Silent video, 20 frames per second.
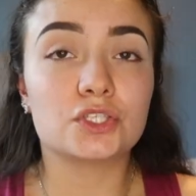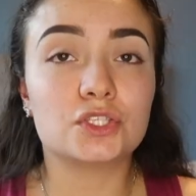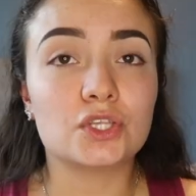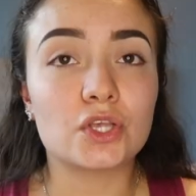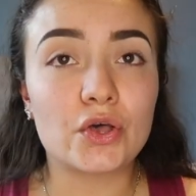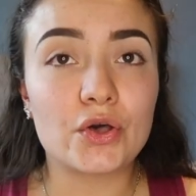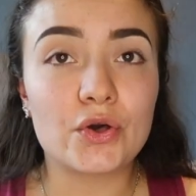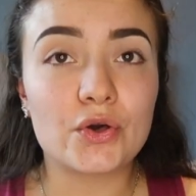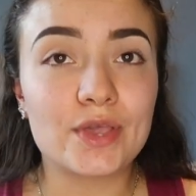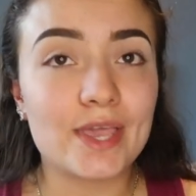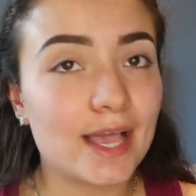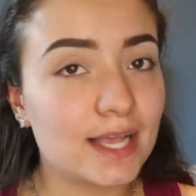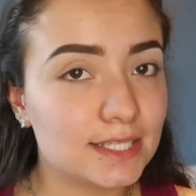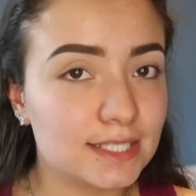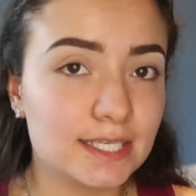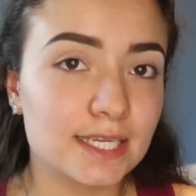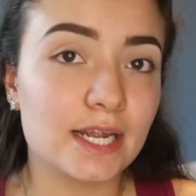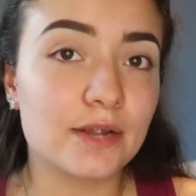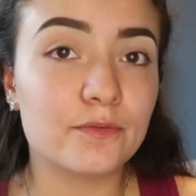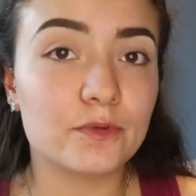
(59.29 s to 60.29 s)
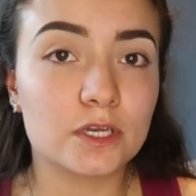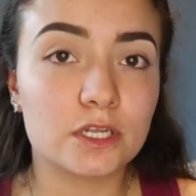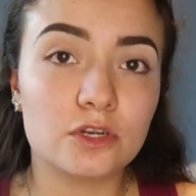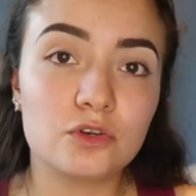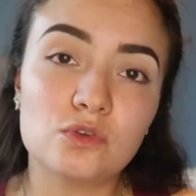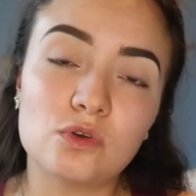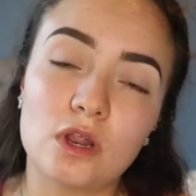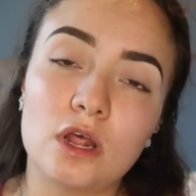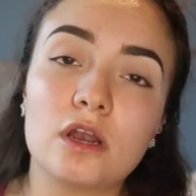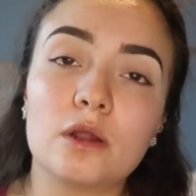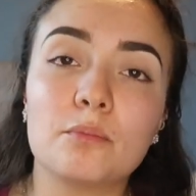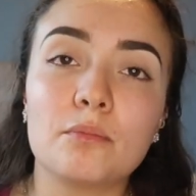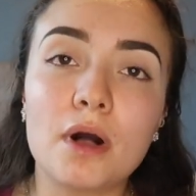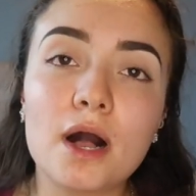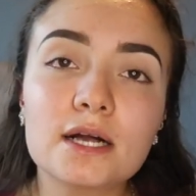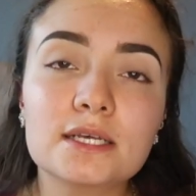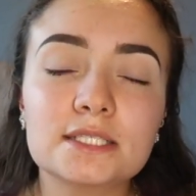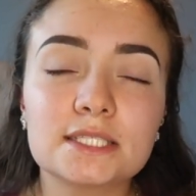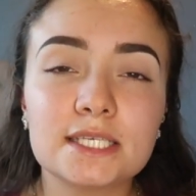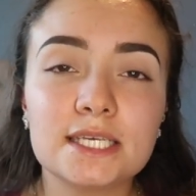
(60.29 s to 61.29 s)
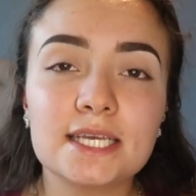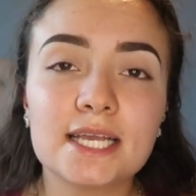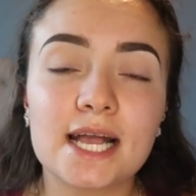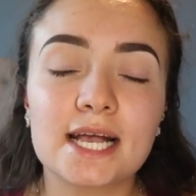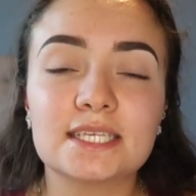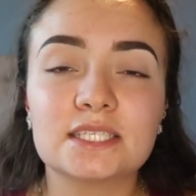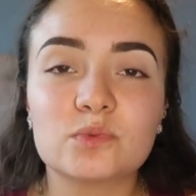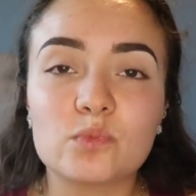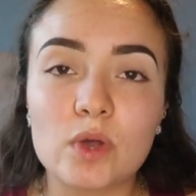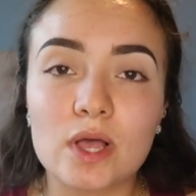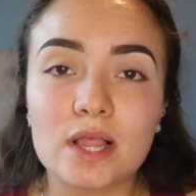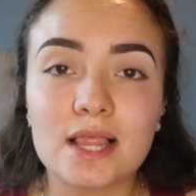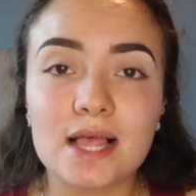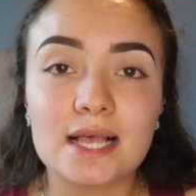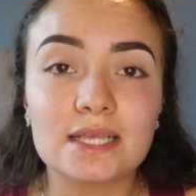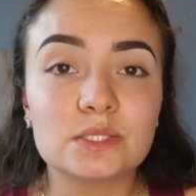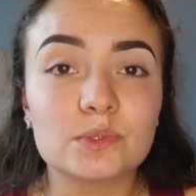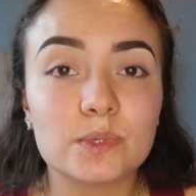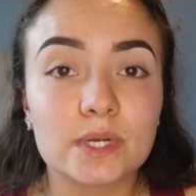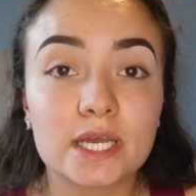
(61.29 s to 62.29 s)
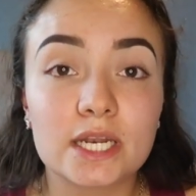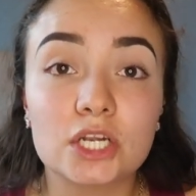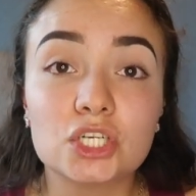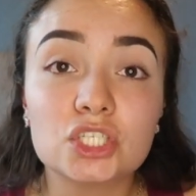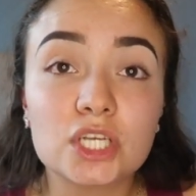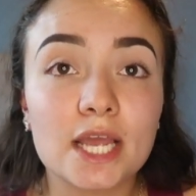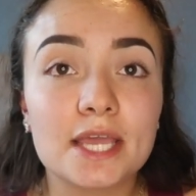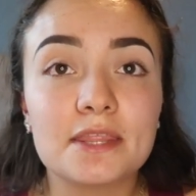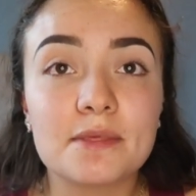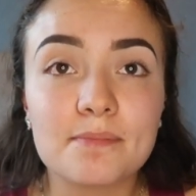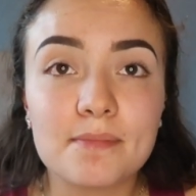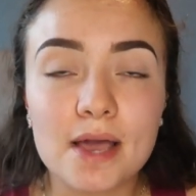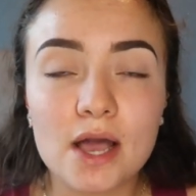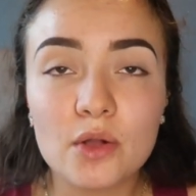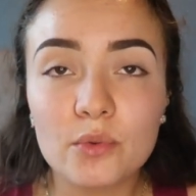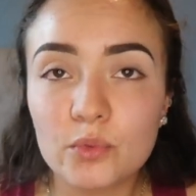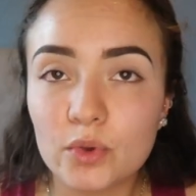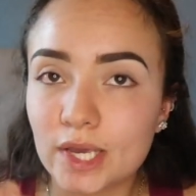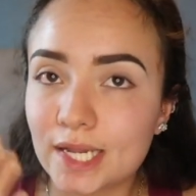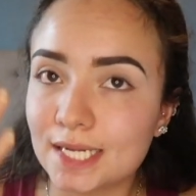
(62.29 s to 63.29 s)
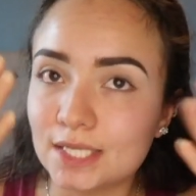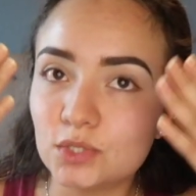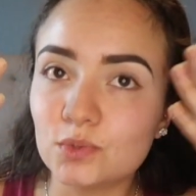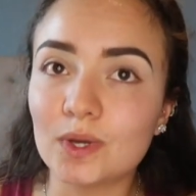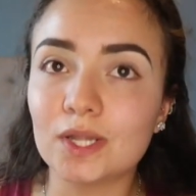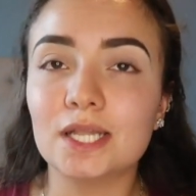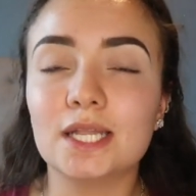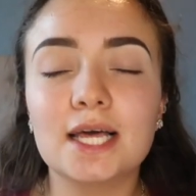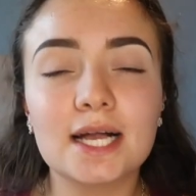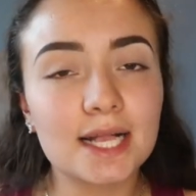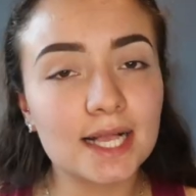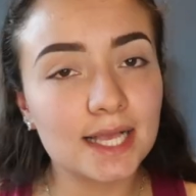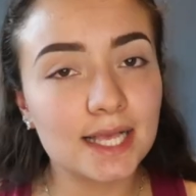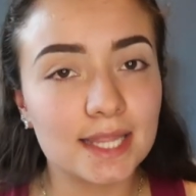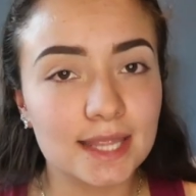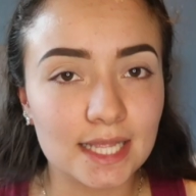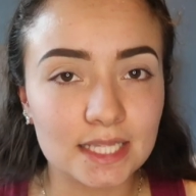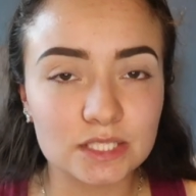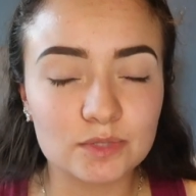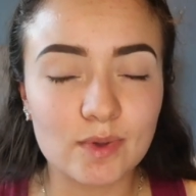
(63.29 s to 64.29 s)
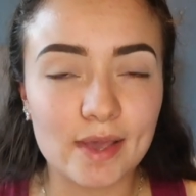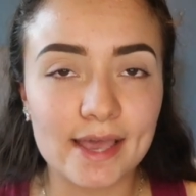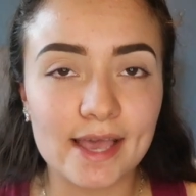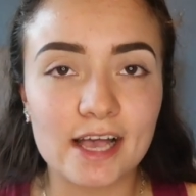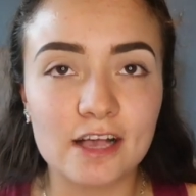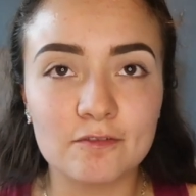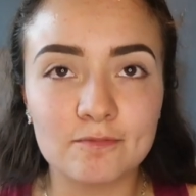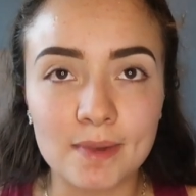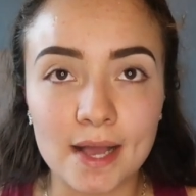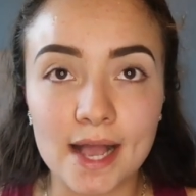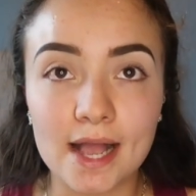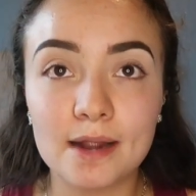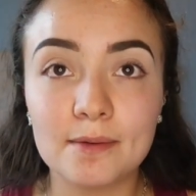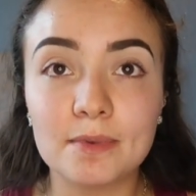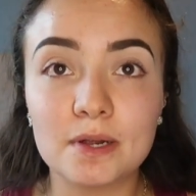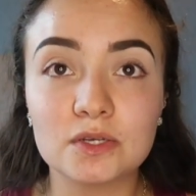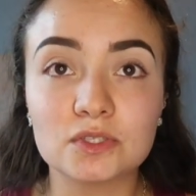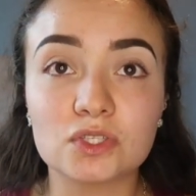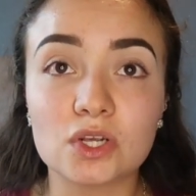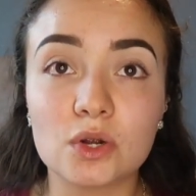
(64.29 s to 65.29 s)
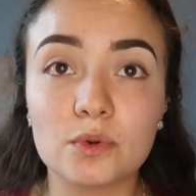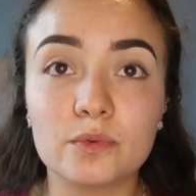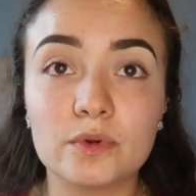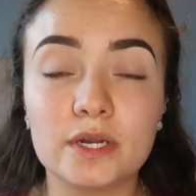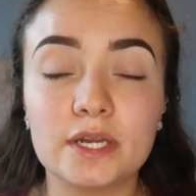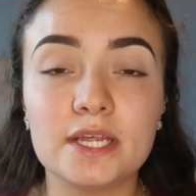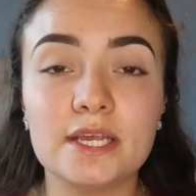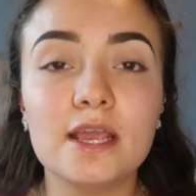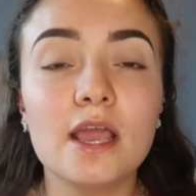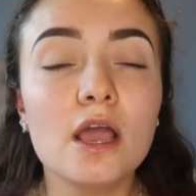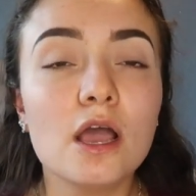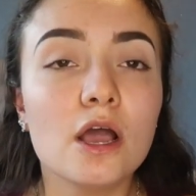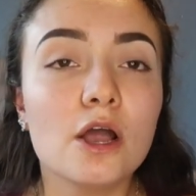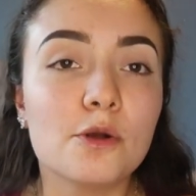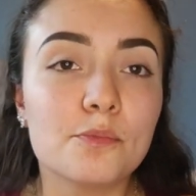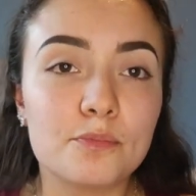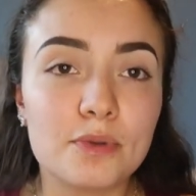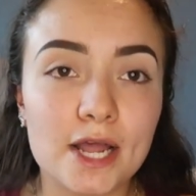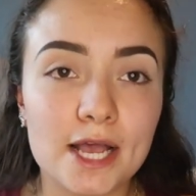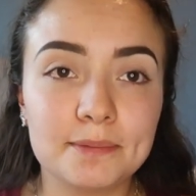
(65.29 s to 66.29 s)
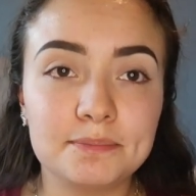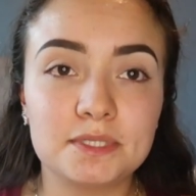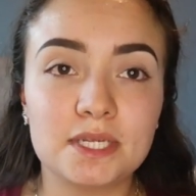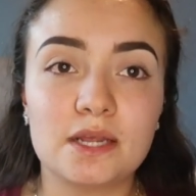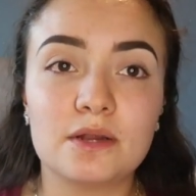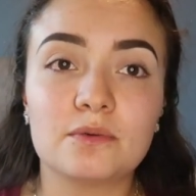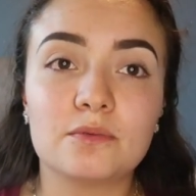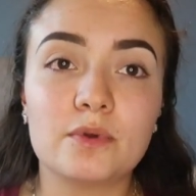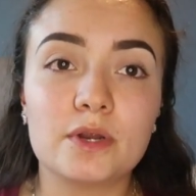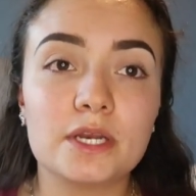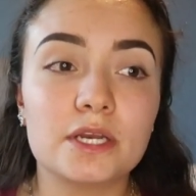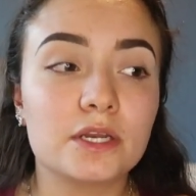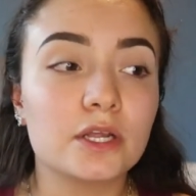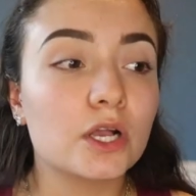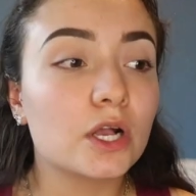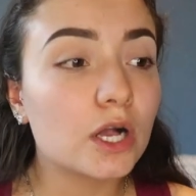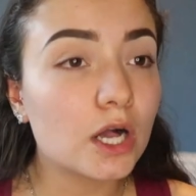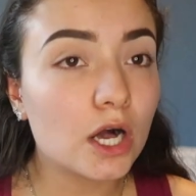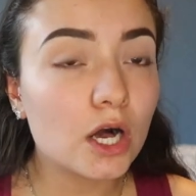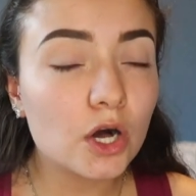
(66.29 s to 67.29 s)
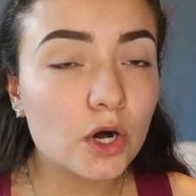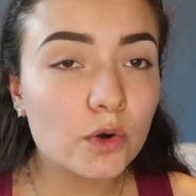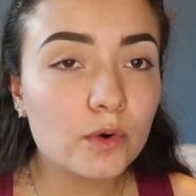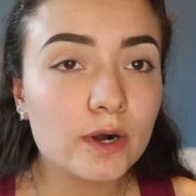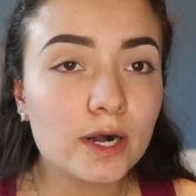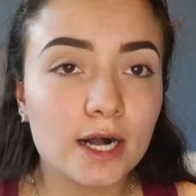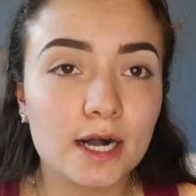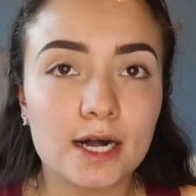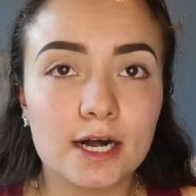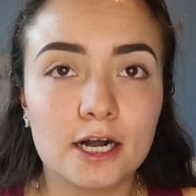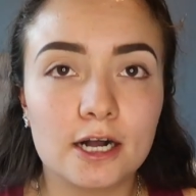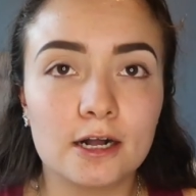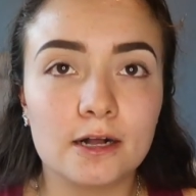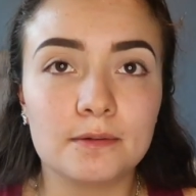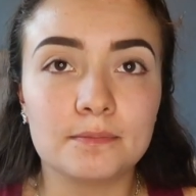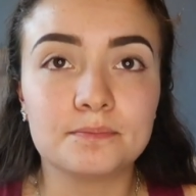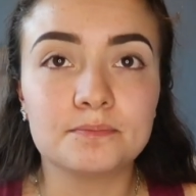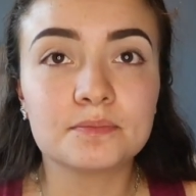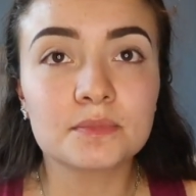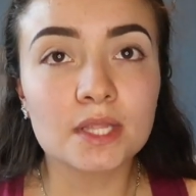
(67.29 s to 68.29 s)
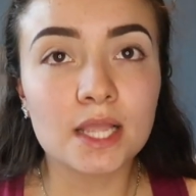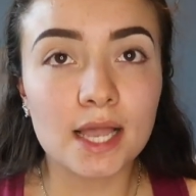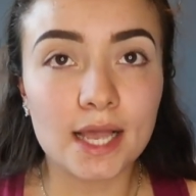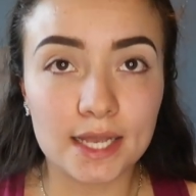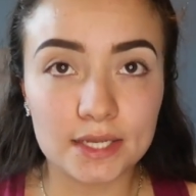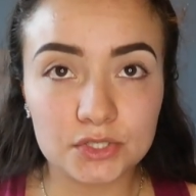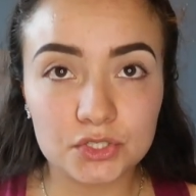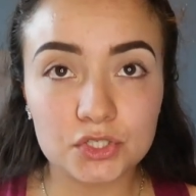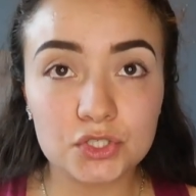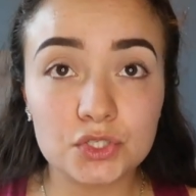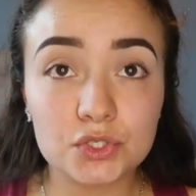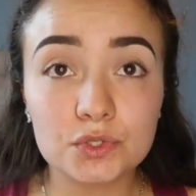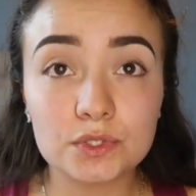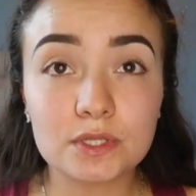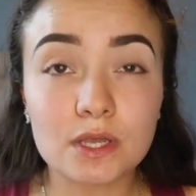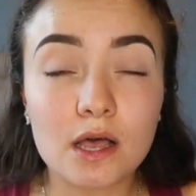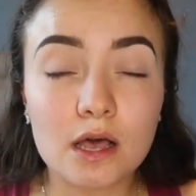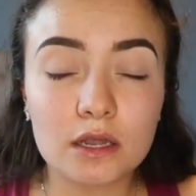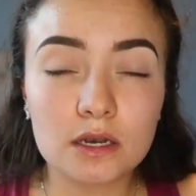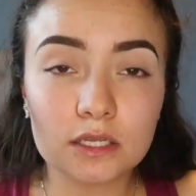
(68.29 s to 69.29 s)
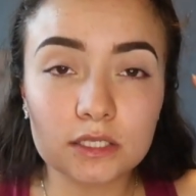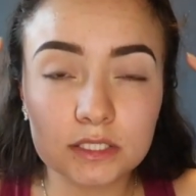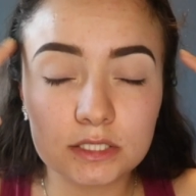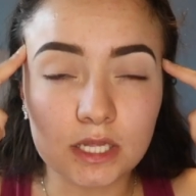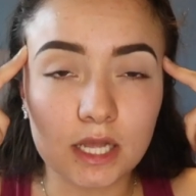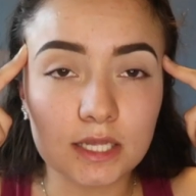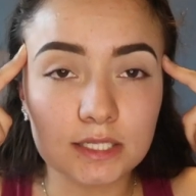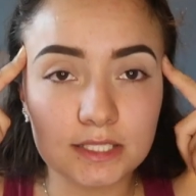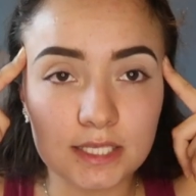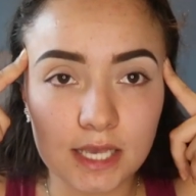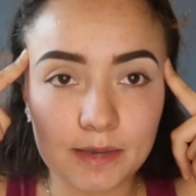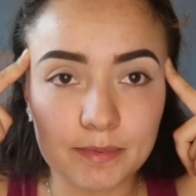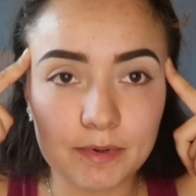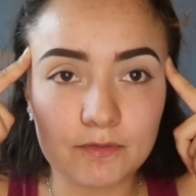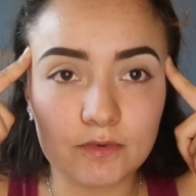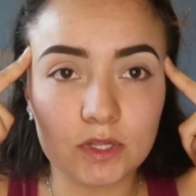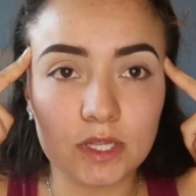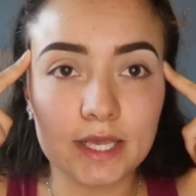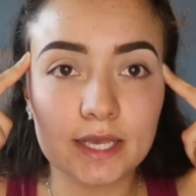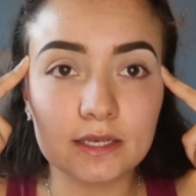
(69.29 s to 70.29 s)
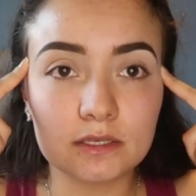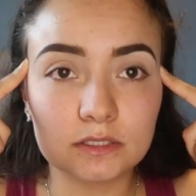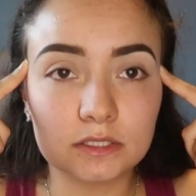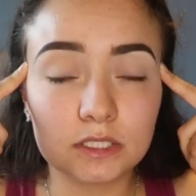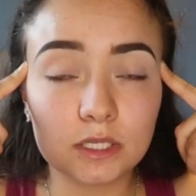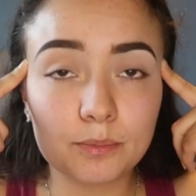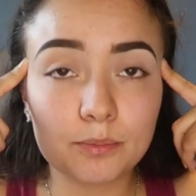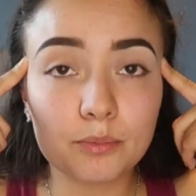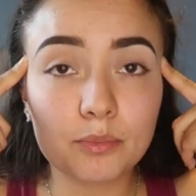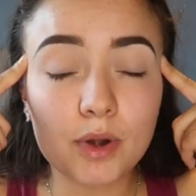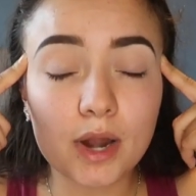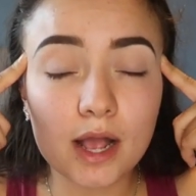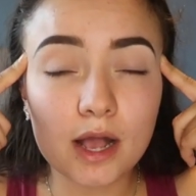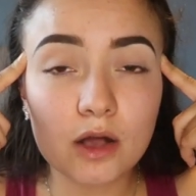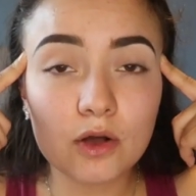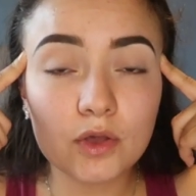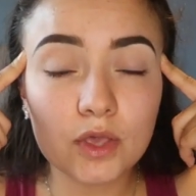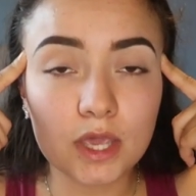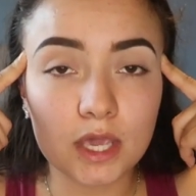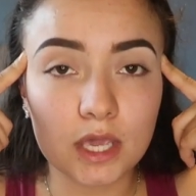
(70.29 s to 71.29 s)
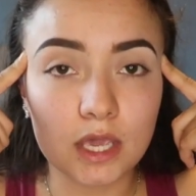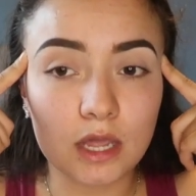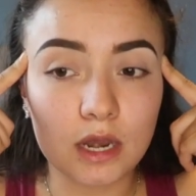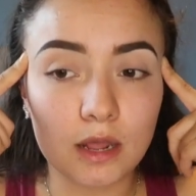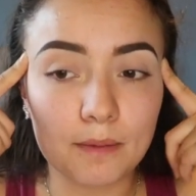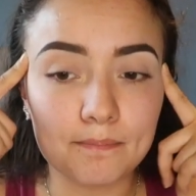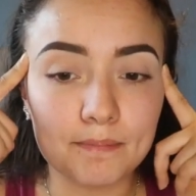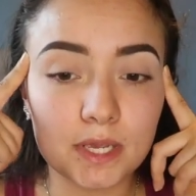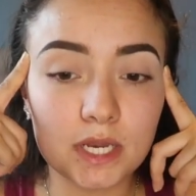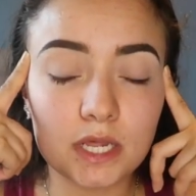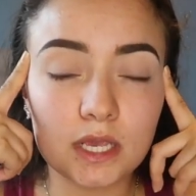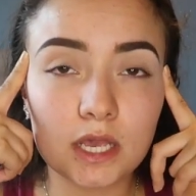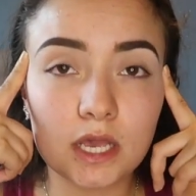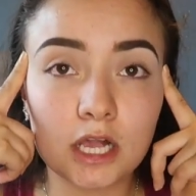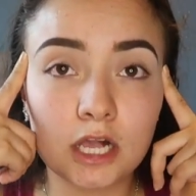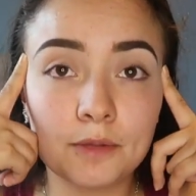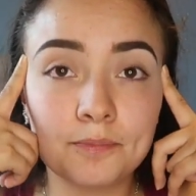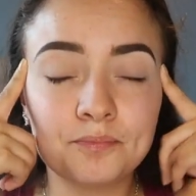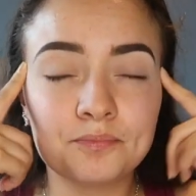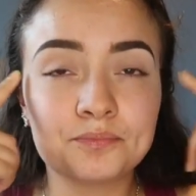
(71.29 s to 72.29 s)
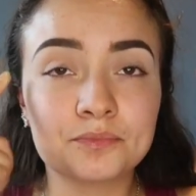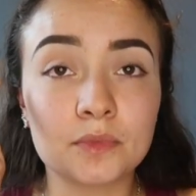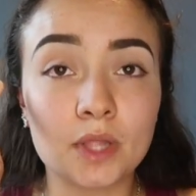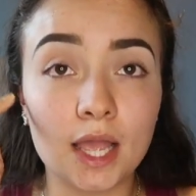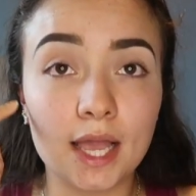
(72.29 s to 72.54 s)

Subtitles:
So yeah, today we're gonna do an unboxing, as well as we're gonna try them out. We're gonna do a look. That's why I have my eyebrows already prepped and ready to go. I just used the Anastasia Beverly Hills Dip Brow in medium.